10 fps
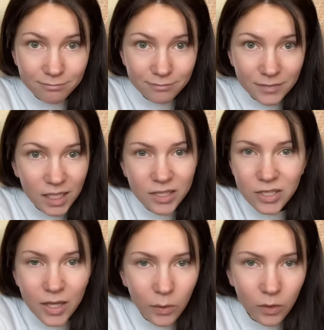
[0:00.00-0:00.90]
That's
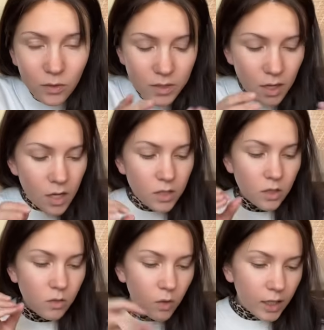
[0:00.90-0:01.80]
just how it goes. So
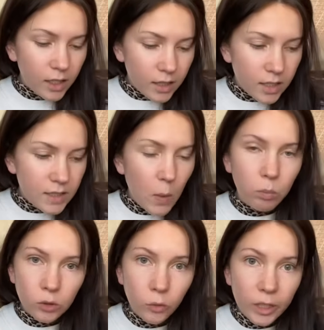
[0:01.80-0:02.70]
you want to get these
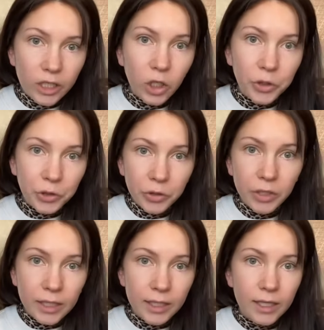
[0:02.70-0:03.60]
blooming
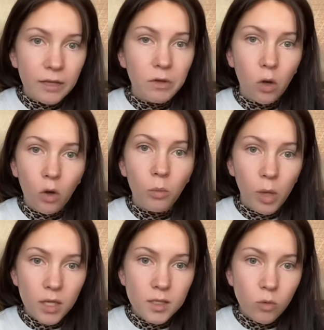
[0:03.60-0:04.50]
early if at all
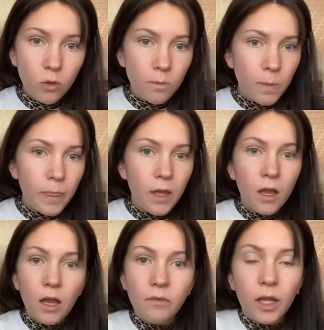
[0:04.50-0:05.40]
possible.
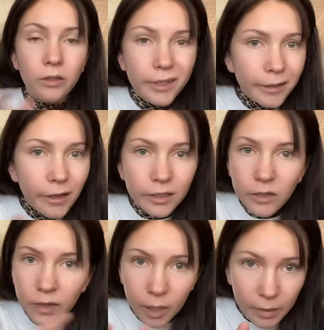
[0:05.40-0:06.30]
I've had good luck,
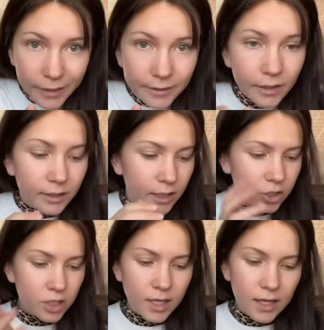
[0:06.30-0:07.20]
I've had bad luck. It
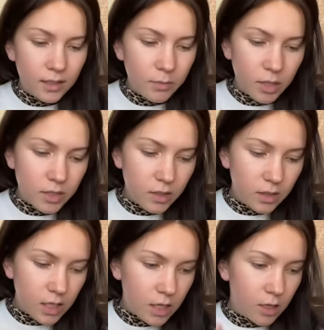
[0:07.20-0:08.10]
just kind of depends on
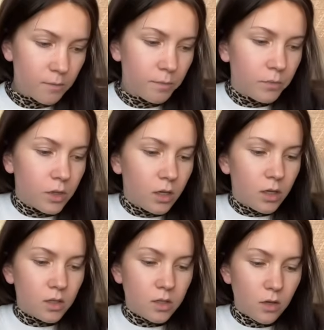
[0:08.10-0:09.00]
the year.
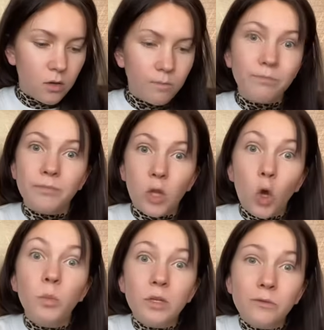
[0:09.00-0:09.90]
So
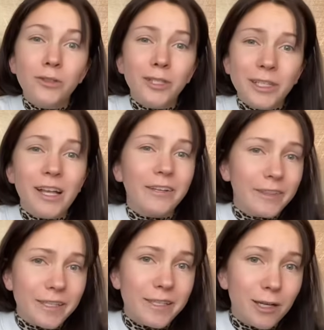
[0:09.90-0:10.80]
hoping for good luck
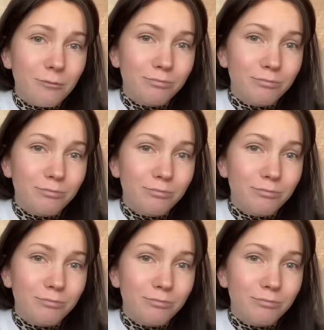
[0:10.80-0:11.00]
this year.